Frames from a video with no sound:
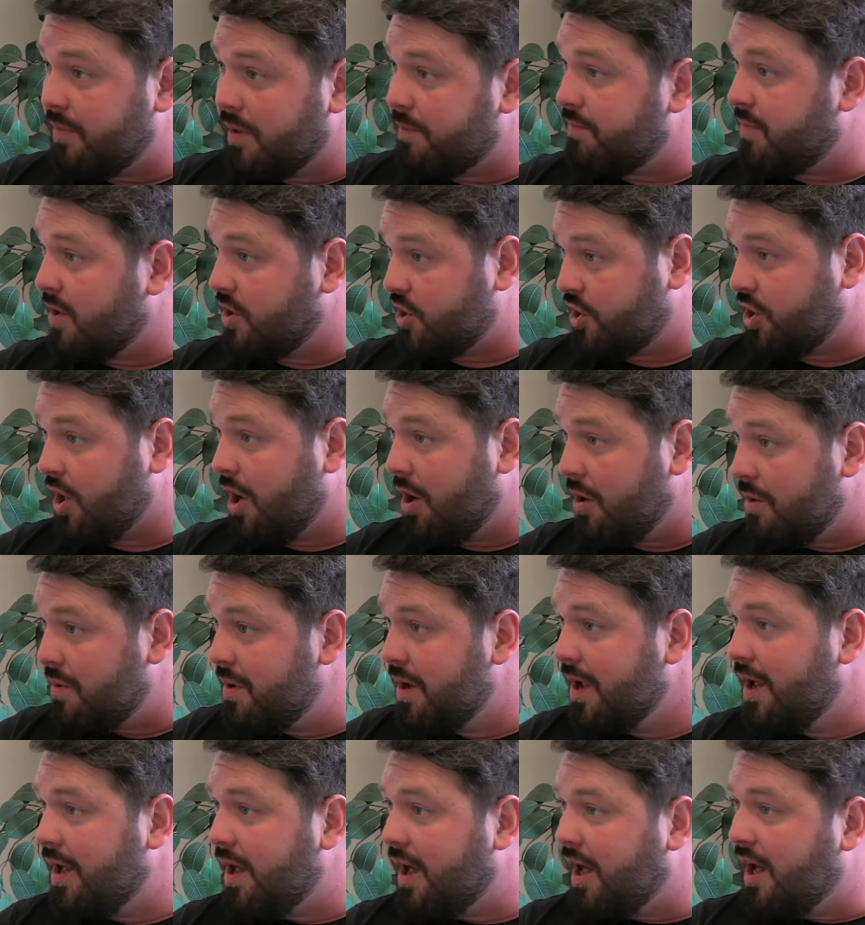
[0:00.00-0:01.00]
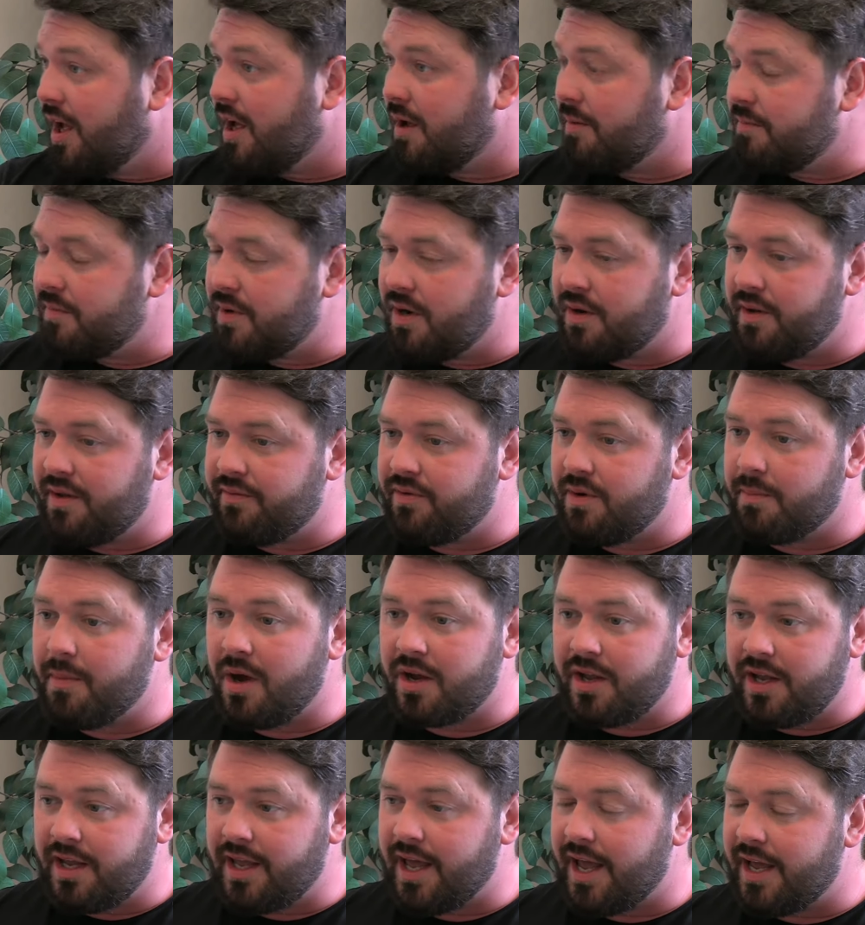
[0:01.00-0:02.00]
the, the show, um, you know, Infinite
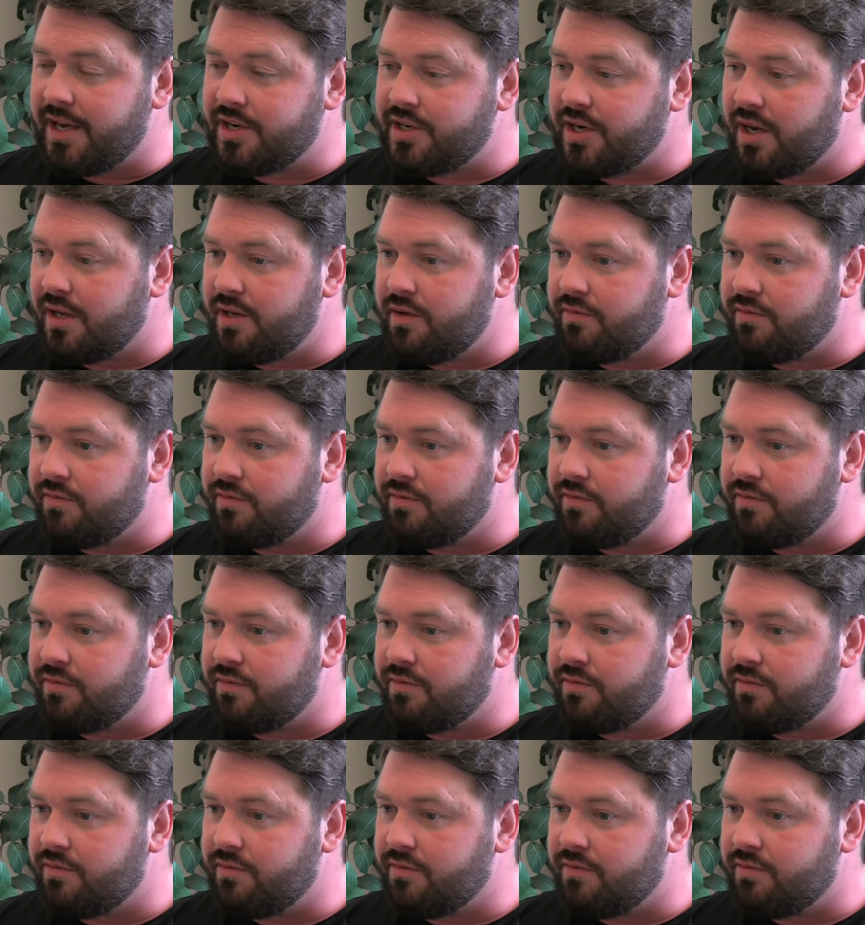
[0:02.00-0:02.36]
Monkey Cage.